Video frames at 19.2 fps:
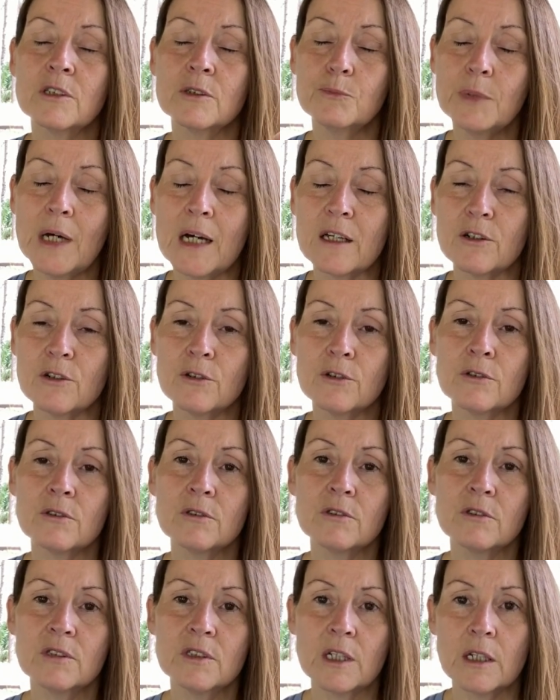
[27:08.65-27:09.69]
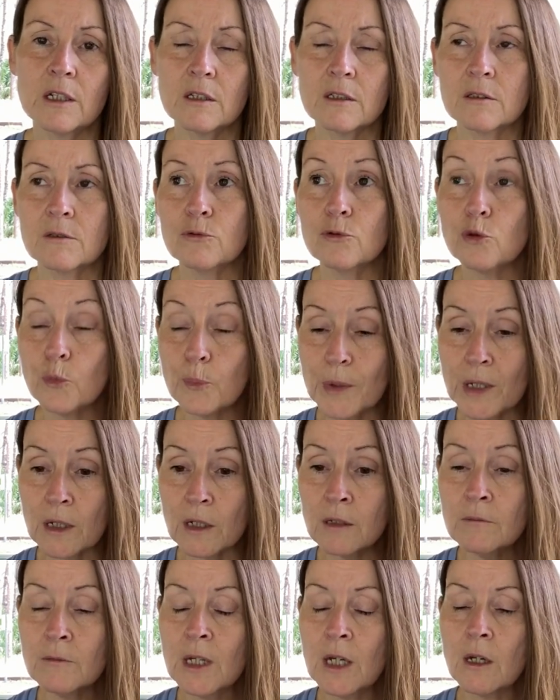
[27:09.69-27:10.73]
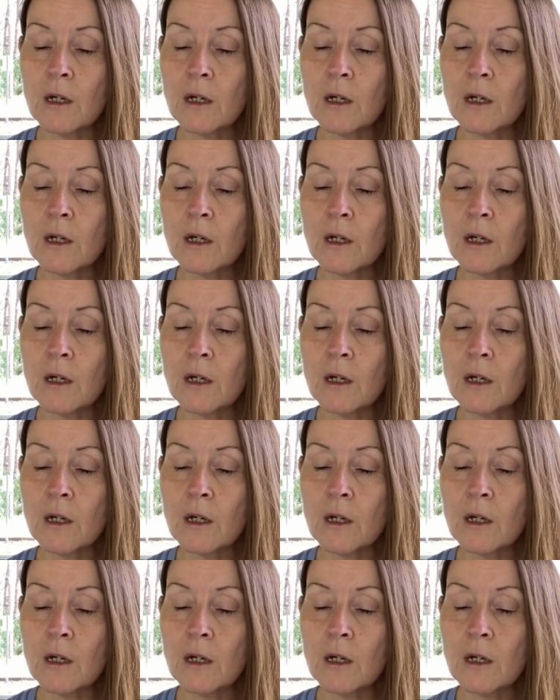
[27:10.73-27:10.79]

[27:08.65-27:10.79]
and patterns and looping